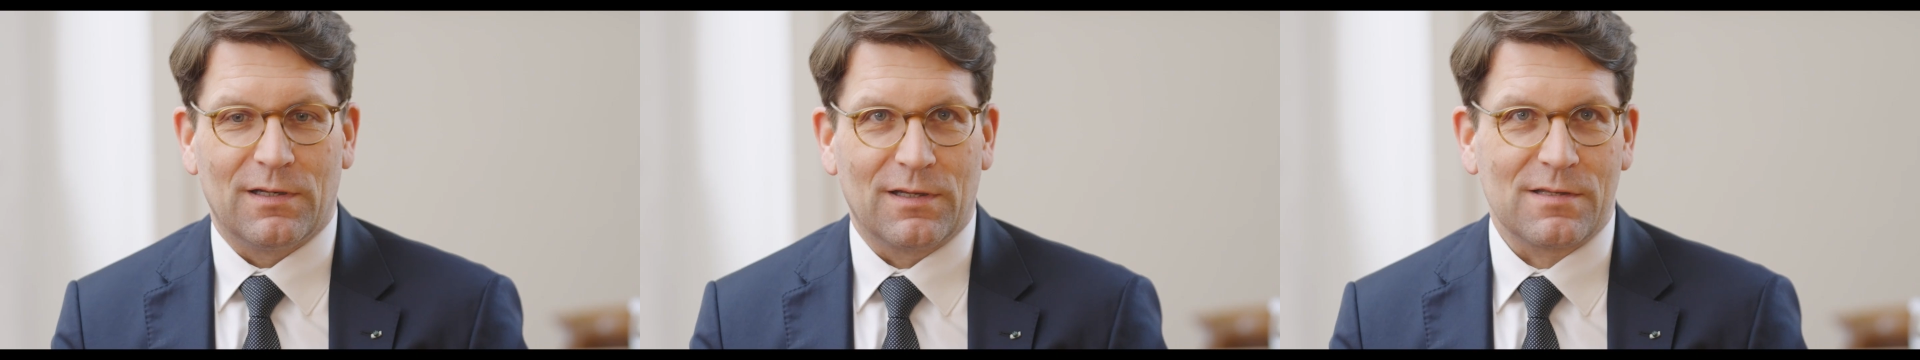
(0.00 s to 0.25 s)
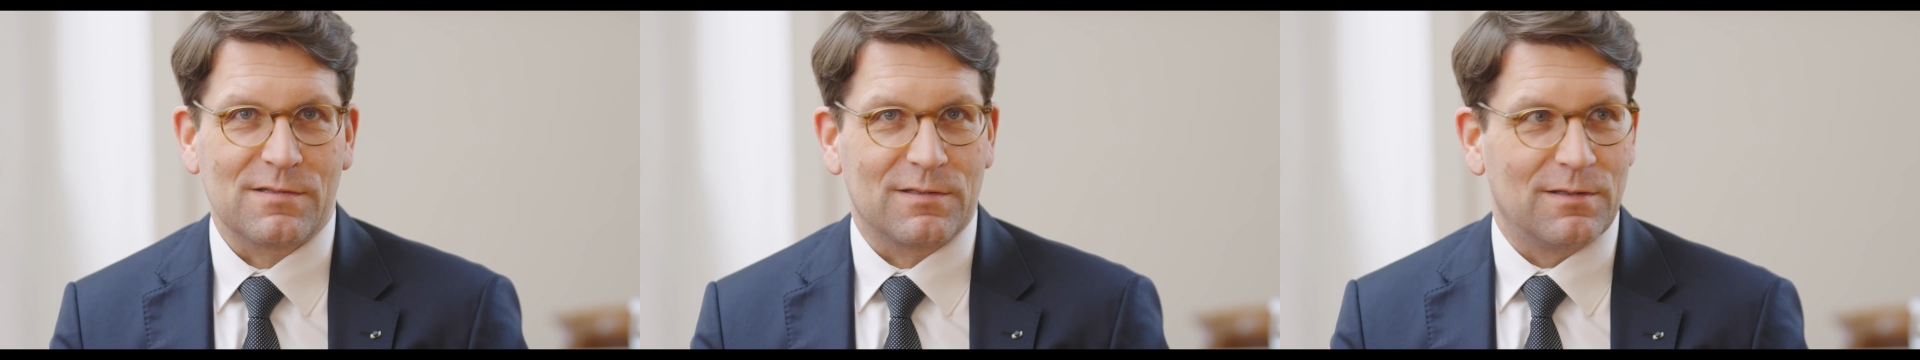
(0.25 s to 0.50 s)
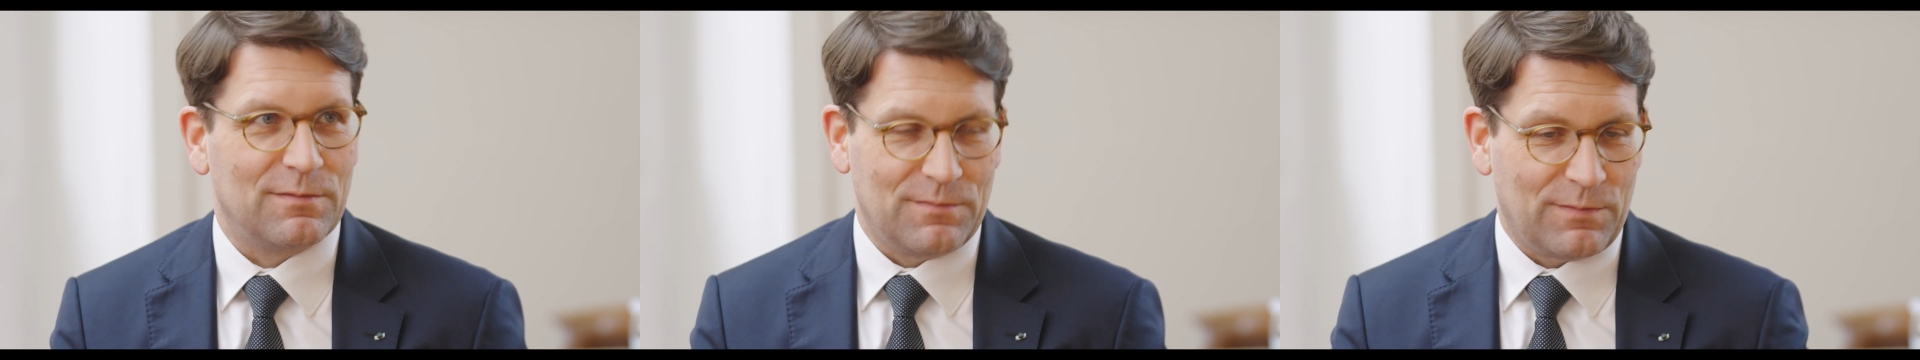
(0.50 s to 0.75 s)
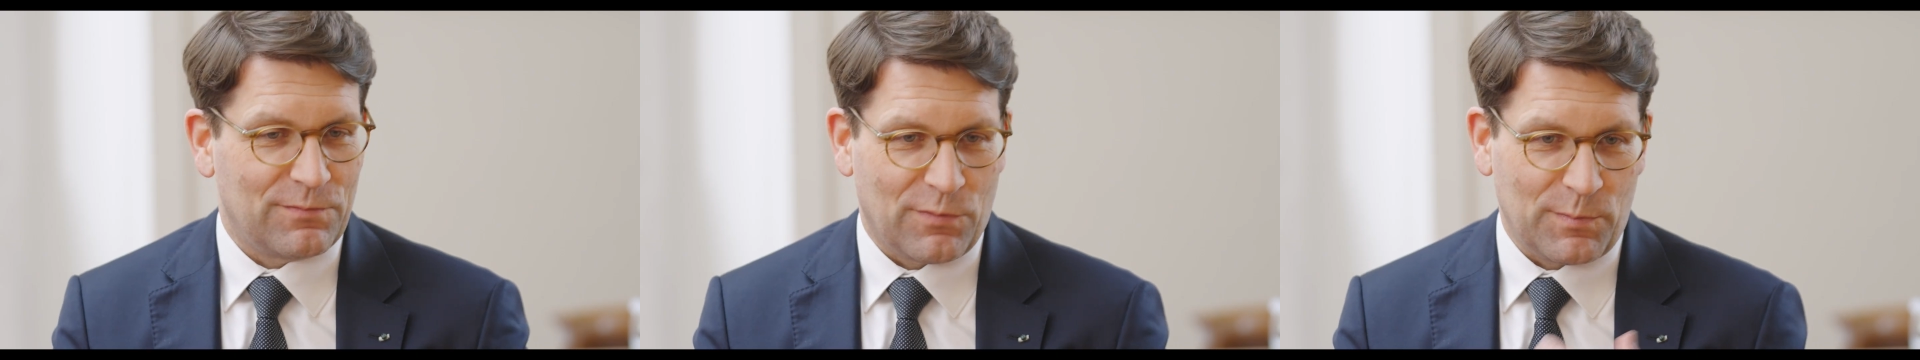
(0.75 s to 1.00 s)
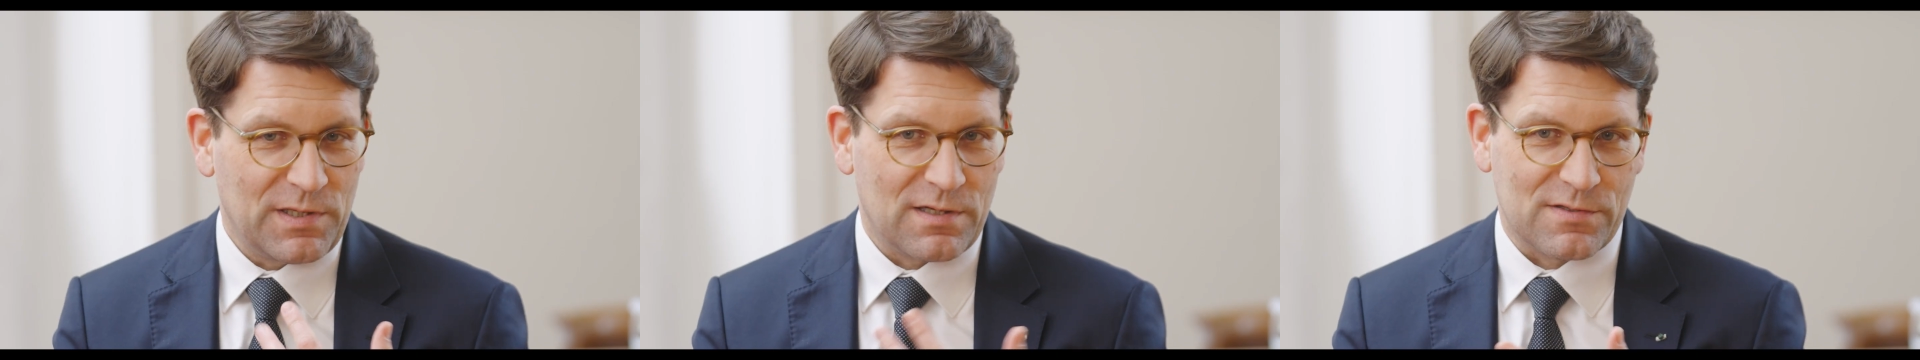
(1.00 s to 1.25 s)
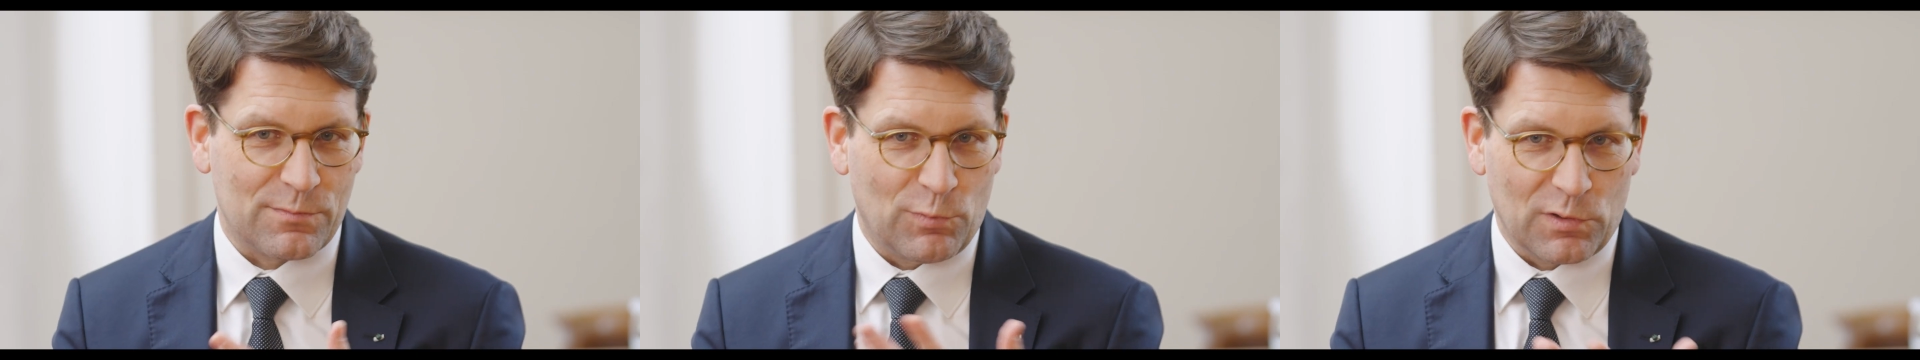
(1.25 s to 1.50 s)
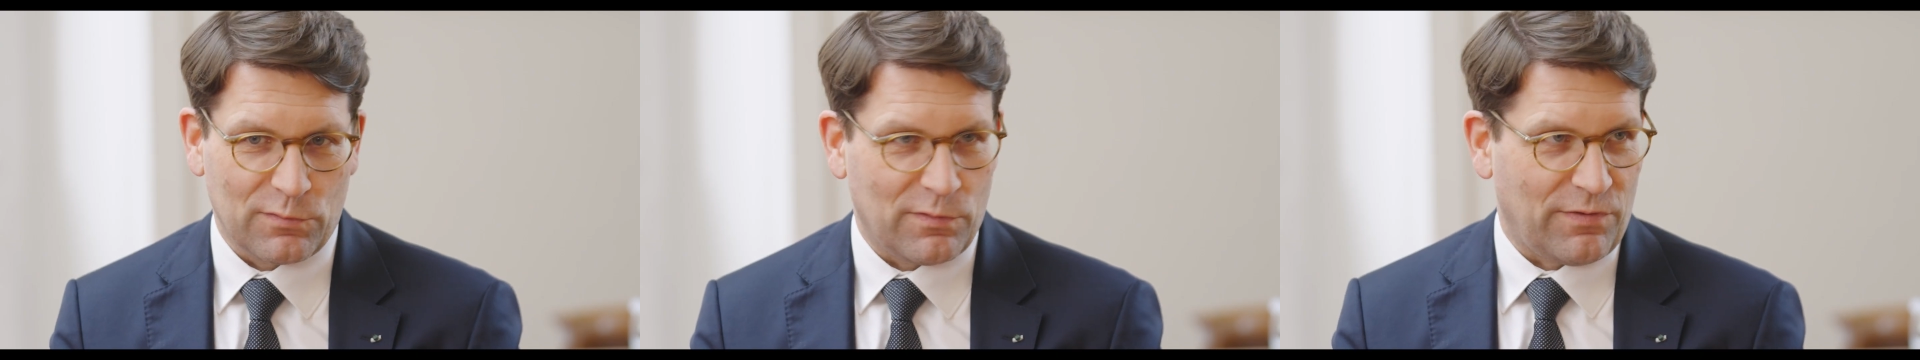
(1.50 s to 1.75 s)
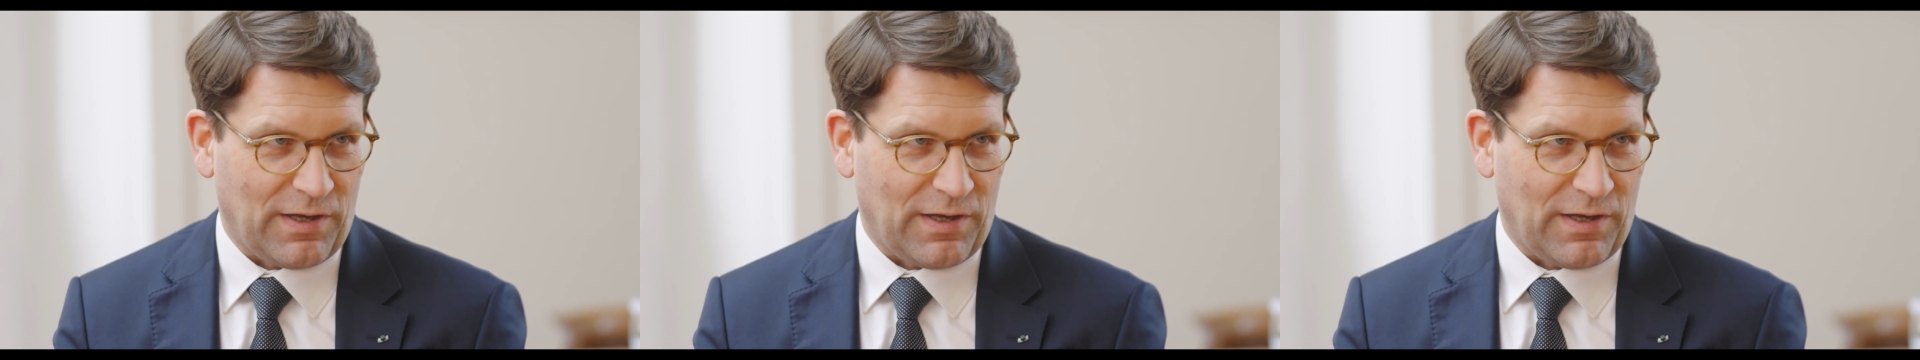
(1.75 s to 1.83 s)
And for me, that's a wonderful